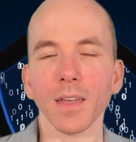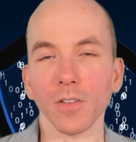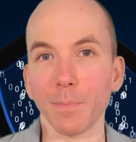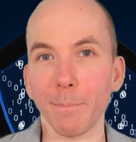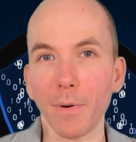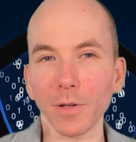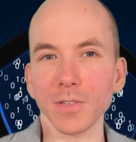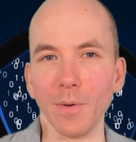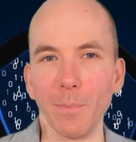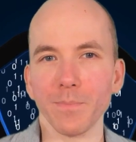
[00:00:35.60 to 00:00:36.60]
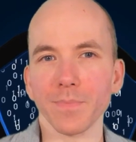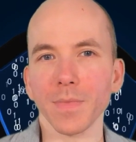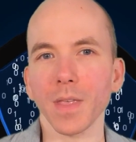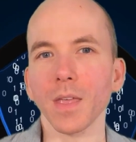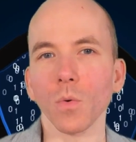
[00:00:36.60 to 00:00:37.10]
At the bottom,
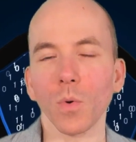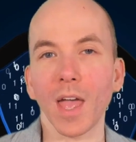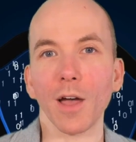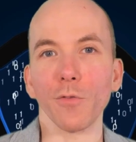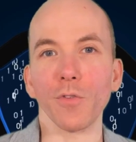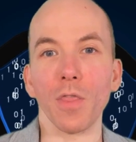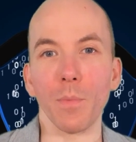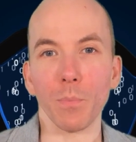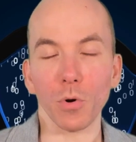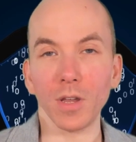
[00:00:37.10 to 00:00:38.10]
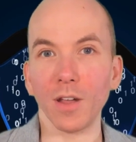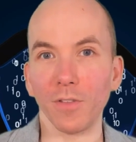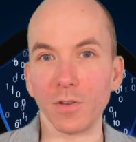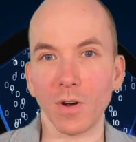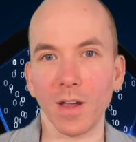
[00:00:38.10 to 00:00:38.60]
we have the point
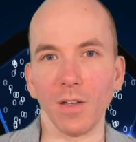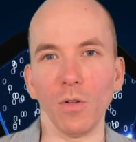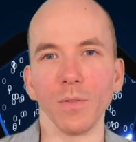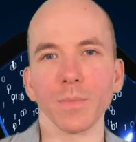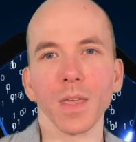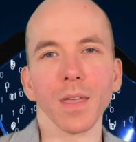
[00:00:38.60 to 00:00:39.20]
of the triangle,